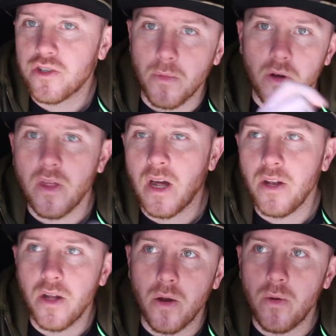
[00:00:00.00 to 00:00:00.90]
something that I
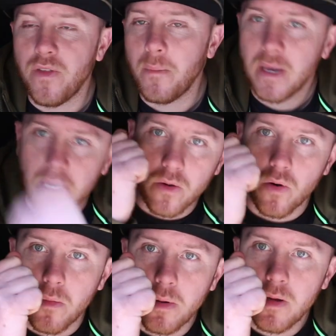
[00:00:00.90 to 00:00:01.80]
know if they pick it
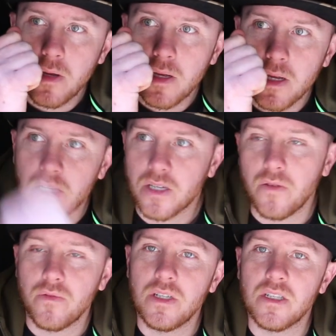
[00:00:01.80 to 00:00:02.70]
up it's going
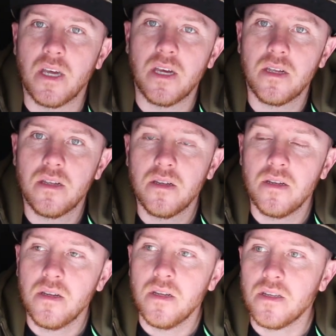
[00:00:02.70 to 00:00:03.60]
to reset.
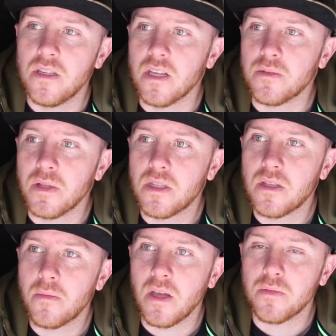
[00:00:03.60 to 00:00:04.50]
So that's my
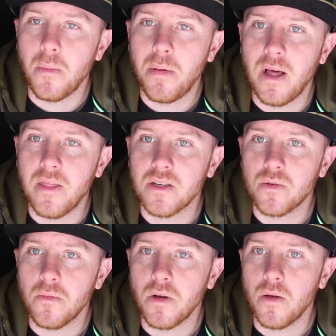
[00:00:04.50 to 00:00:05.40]
plan, that's
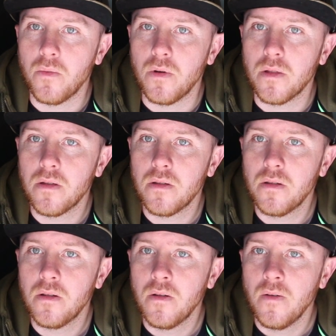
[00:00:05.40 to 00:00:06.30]
what I'm going with.
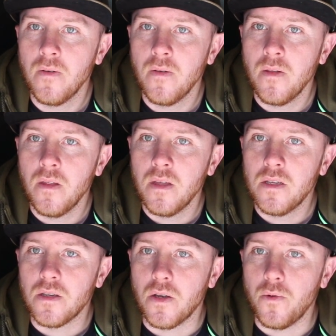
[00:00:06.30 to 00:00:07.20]

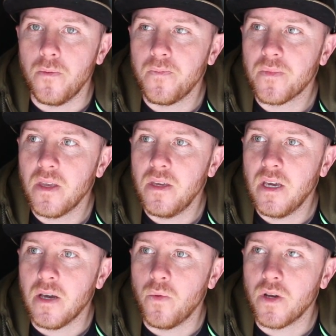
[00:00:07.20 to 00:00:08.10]
So
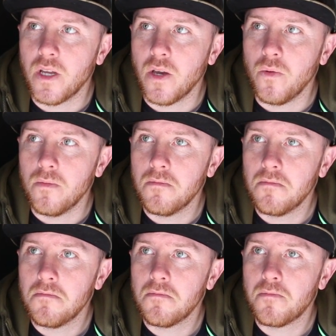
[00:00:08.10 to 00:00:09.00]
yeah, we're going to go
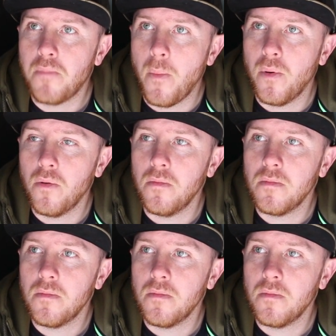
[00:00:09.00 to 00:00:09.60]
pop-up,